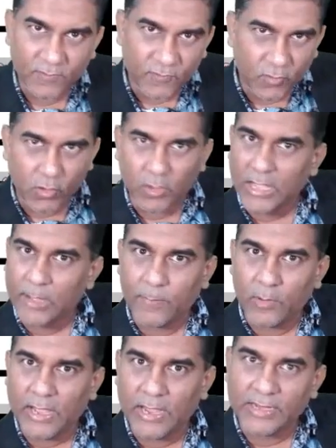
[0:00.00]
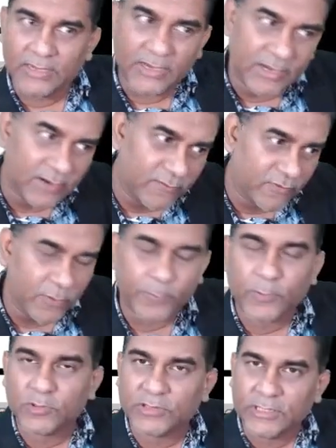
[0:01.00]
for carbohydrate, for
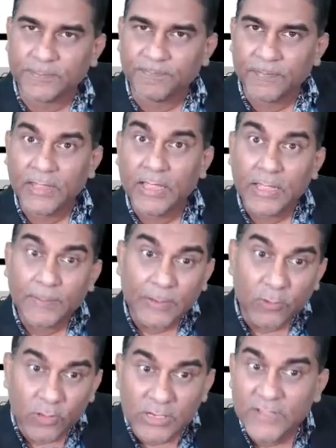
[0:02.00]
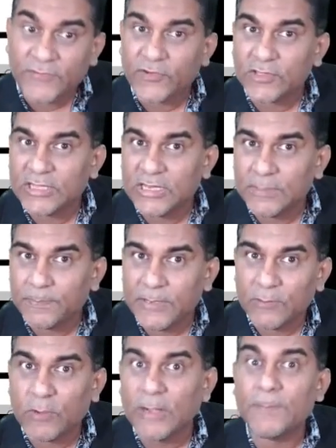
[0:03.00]
protein. But only for the
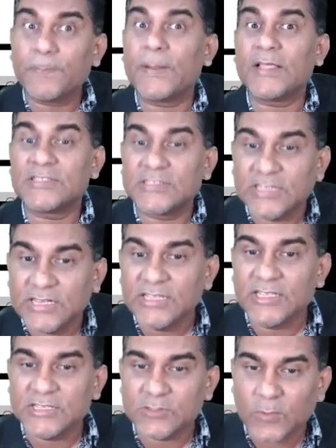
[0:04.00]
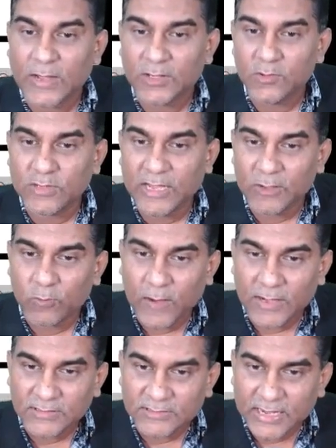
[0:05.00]
lipid, 1 plus 3 is 1. You get
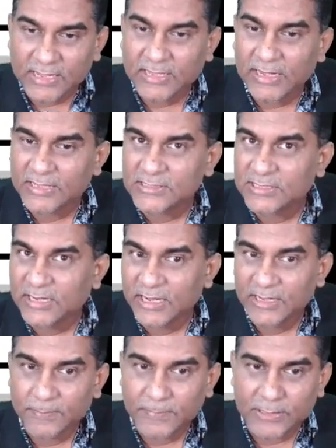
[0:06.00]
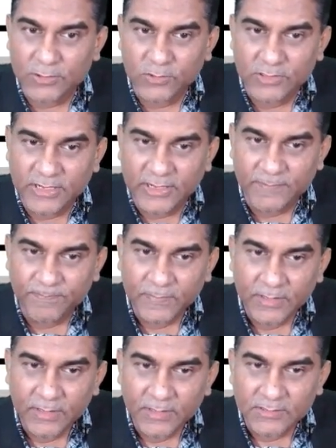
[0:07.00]
1 triglyceride, but you need
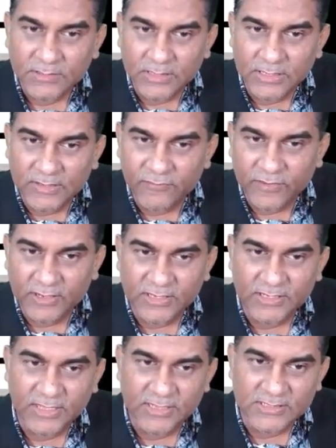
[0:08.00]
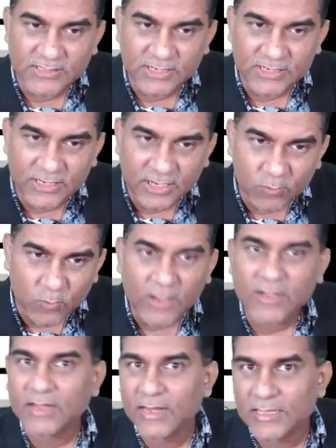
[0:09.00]
3 fatty acid and
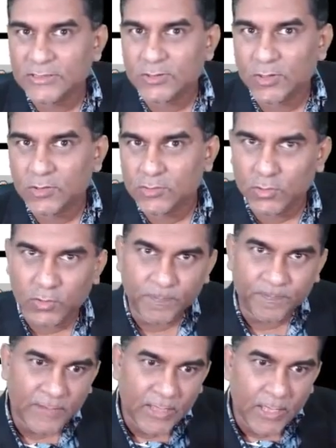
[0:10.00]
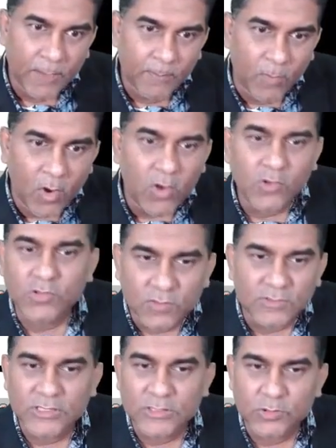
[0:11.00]
1 glycerol. So most
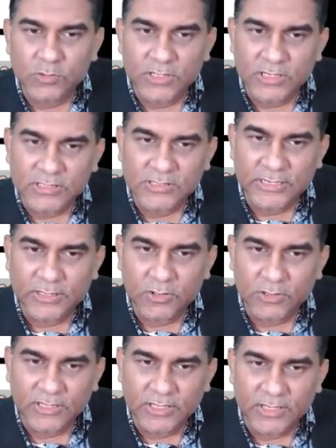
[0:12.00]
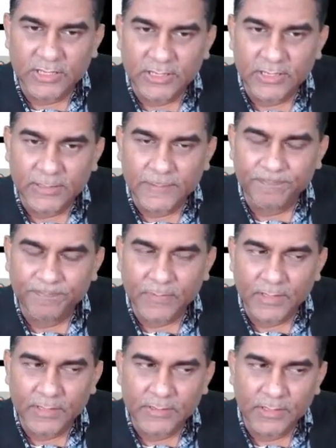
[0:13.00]
of the students, they
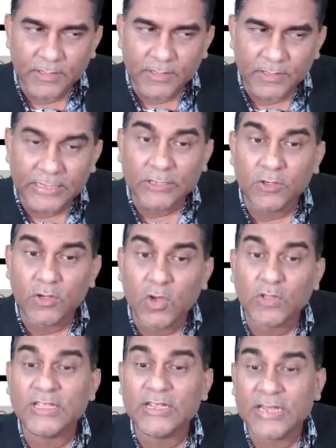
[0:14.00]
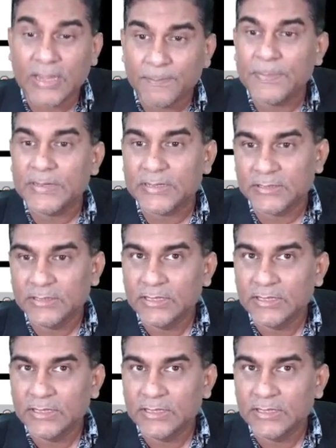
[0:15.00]
ignore the number.